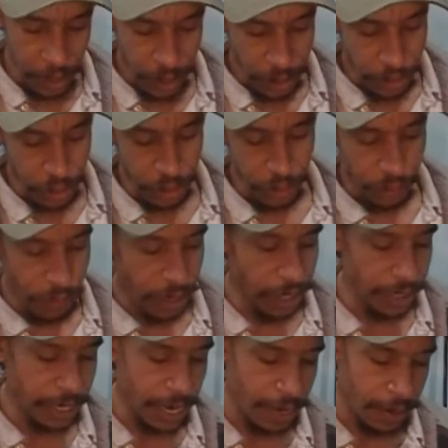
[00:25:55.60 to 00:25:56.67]
just to run
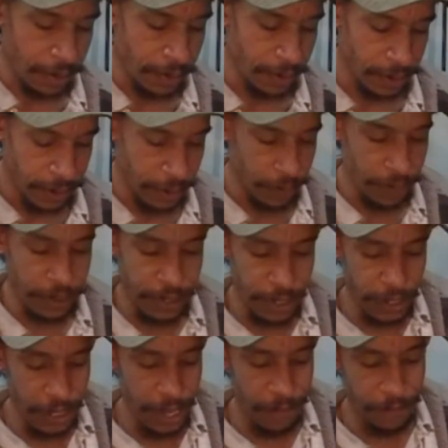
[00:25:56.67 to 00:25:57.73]
it down, the only
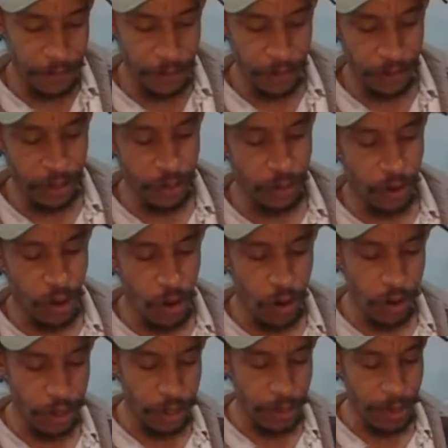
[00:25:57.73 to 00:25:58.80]
thing left is a little
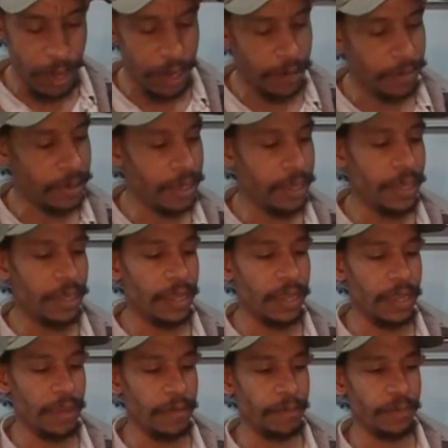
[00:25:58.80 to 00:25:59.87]
card at the bottom
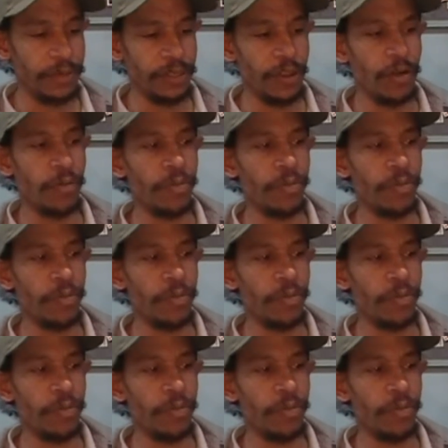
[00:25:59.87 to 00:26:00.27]
to go